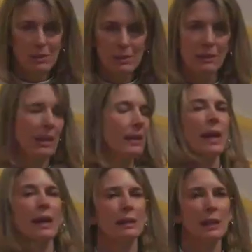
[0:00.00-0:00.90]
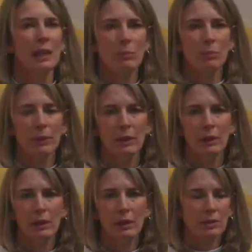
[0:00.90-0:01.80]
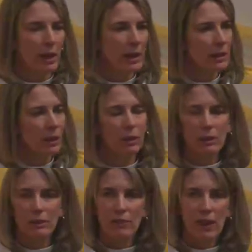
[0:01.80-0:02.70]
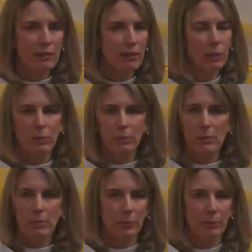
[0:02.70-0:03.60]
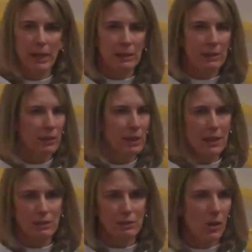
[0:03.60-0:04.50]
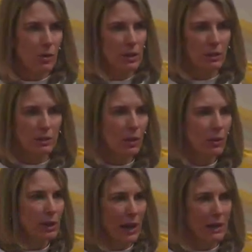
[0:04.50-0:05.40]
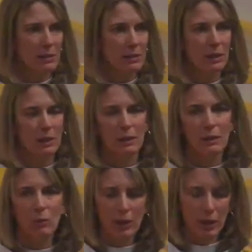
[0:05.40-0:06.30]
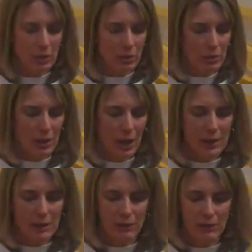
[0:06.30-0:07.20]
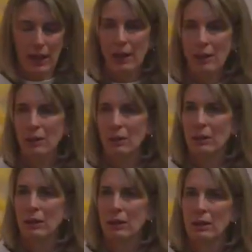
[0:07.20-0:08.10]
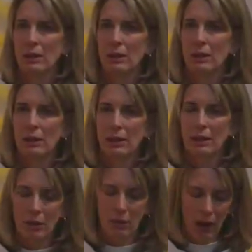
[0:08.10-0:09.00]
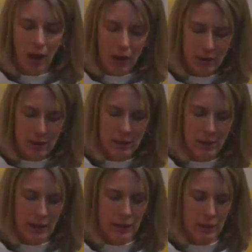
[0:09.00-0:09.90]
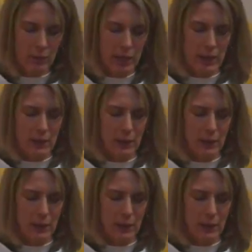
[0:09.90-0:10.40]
that they can't keep and trying to curry favor with people, making their yes, no, and their no, yes, working two sides of an angle, and how hard that can be.